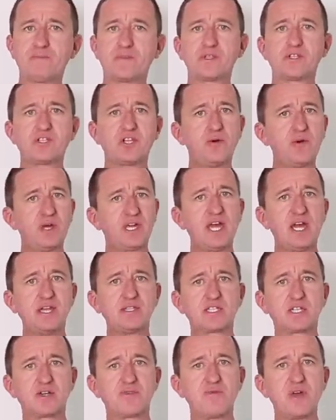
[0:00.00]
So
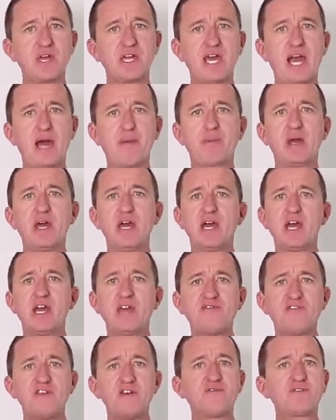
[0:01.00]
again, to recap,
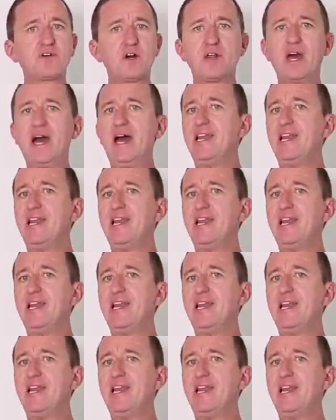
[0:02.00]
if you've got